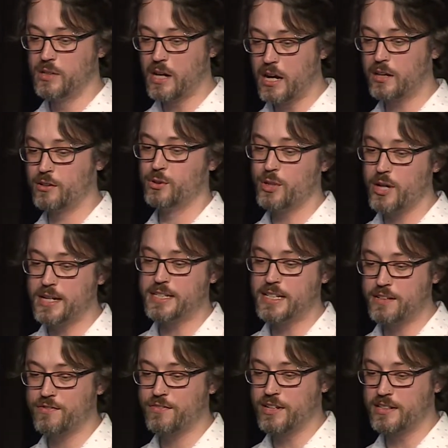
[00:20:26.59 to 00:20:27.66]
a good
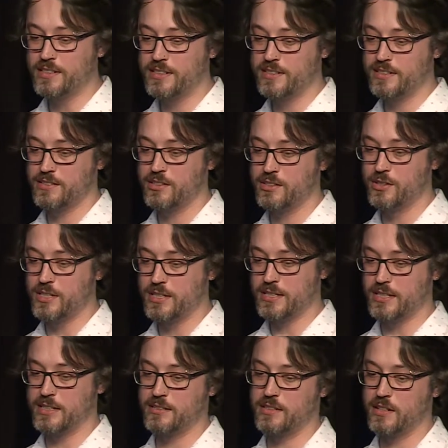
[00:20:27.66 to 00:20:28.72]
idea for us to do this
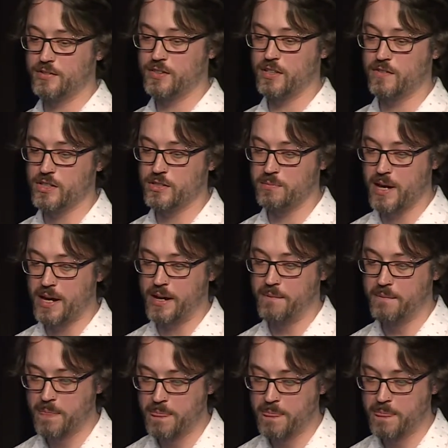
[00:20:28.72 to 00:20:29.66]
in a self-service manner.